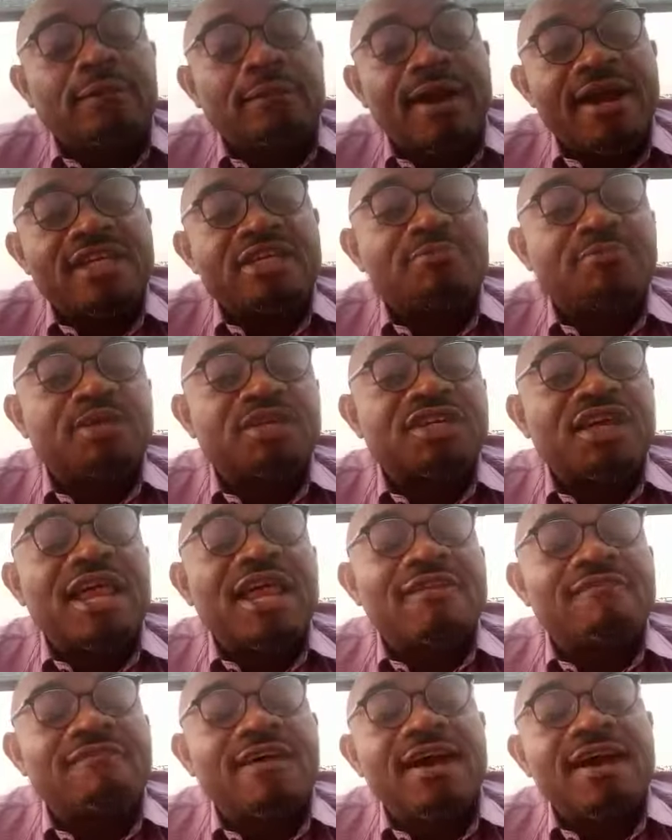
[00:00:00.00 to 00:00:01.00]
my
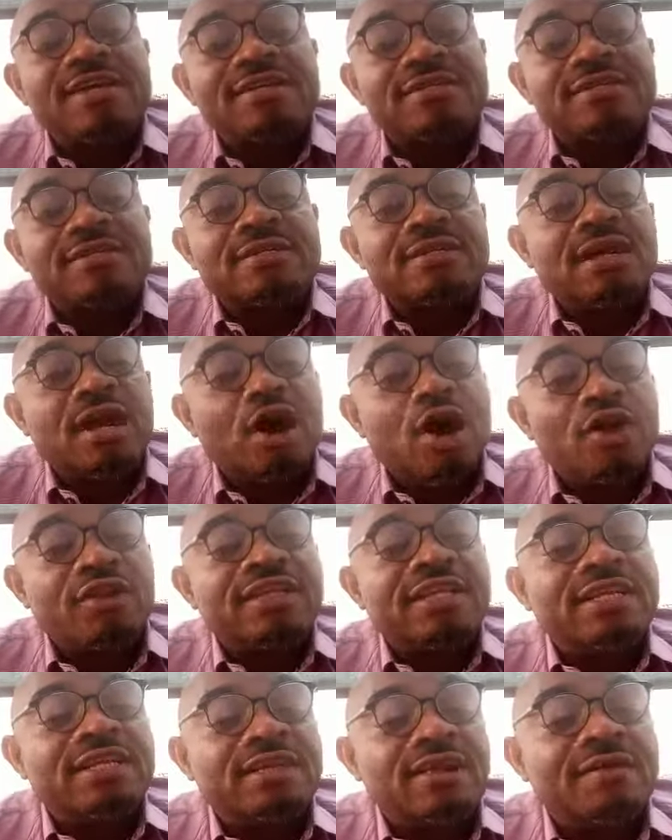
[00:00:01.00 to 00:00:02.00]
special advisor
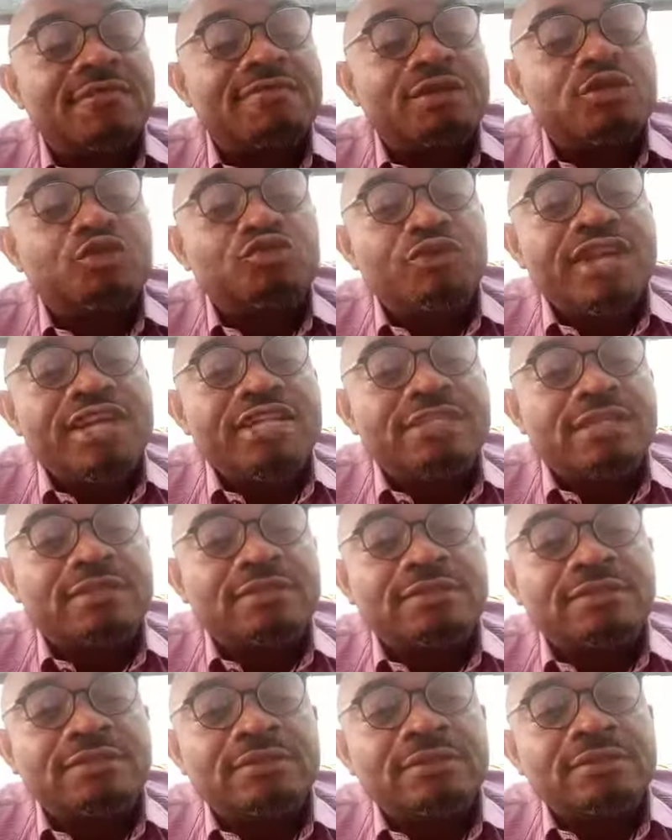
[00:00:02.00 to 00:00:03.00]
on the Northern
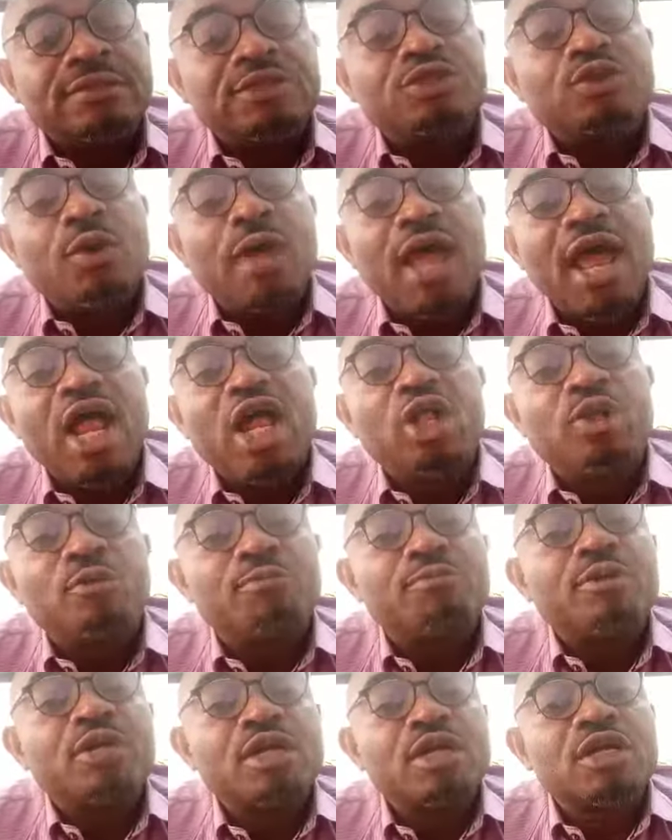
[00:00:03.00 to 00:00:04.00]
Region, to help